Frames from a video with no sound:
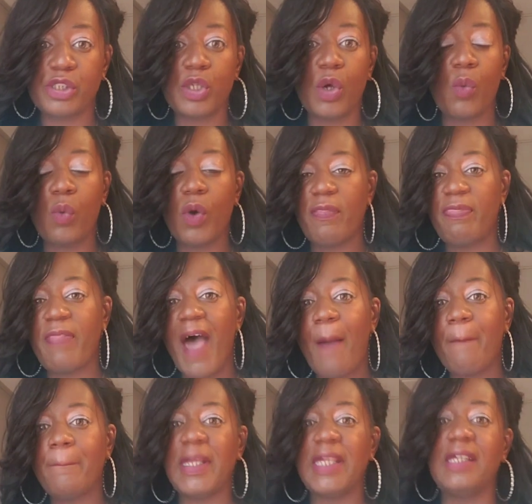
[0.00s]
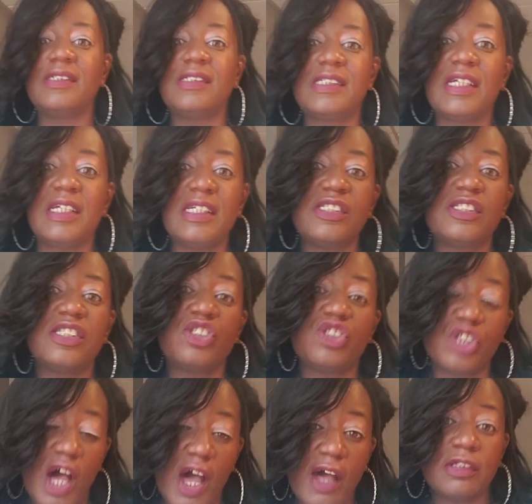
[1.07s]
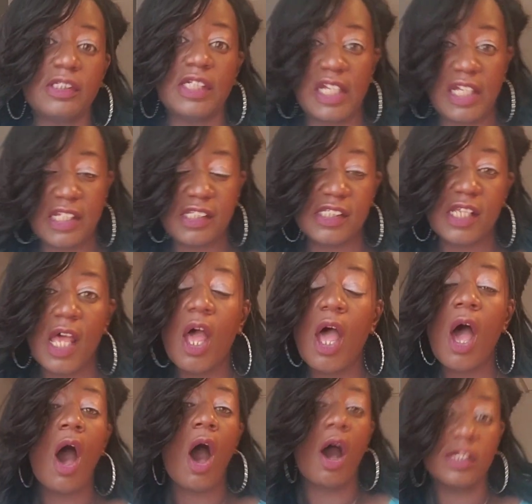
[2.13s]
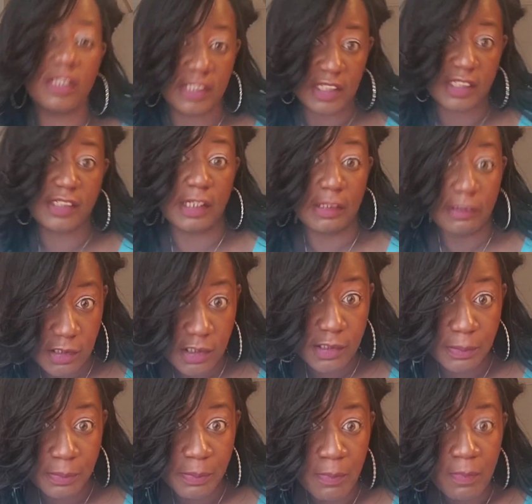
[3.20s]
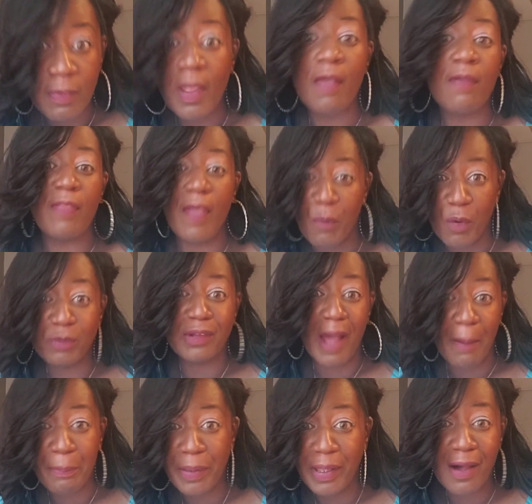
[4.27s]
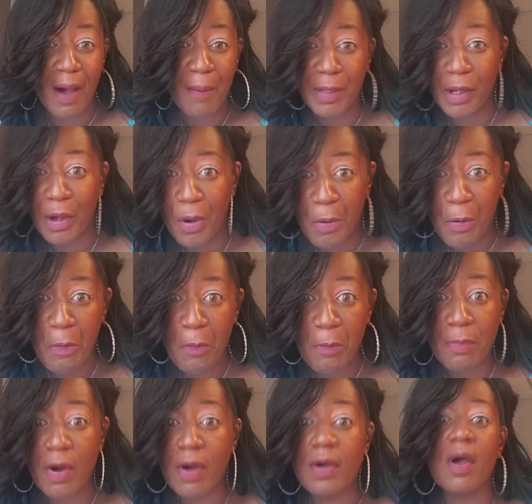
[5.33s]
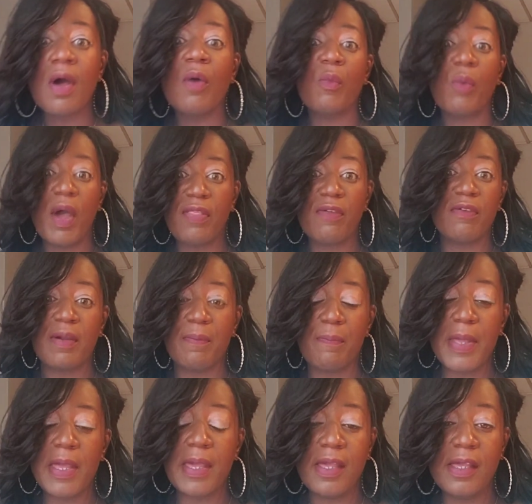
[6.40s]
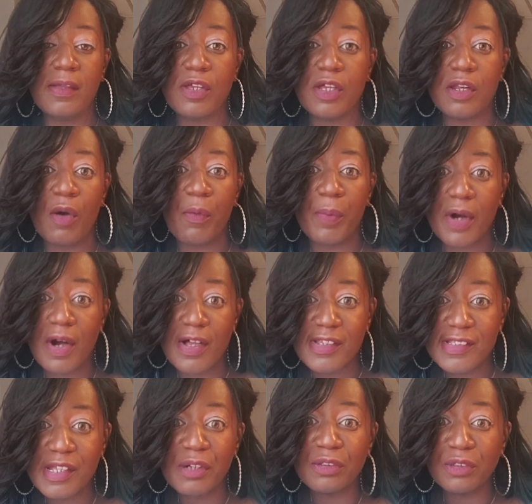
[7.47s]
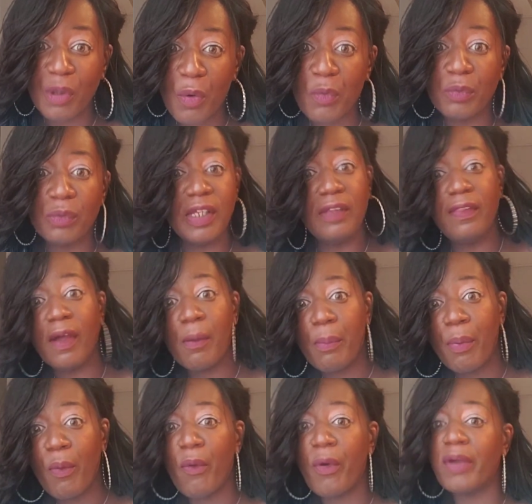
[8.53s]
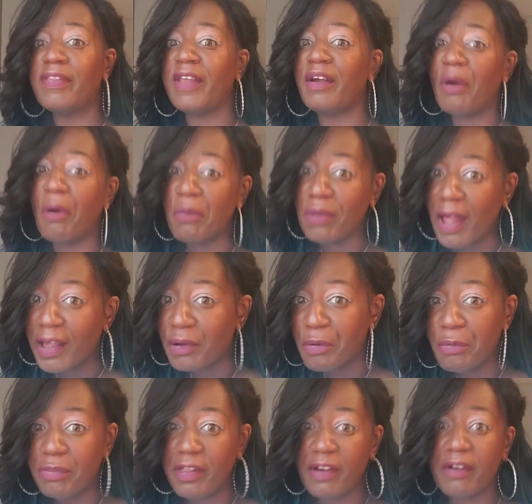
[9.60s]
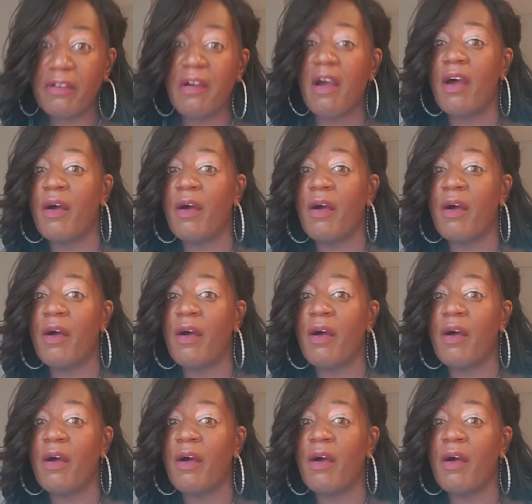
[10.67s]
So what that means is the child is distant. They will not be coming home, whether it be, because they're lonely, they're bored, they don't like who their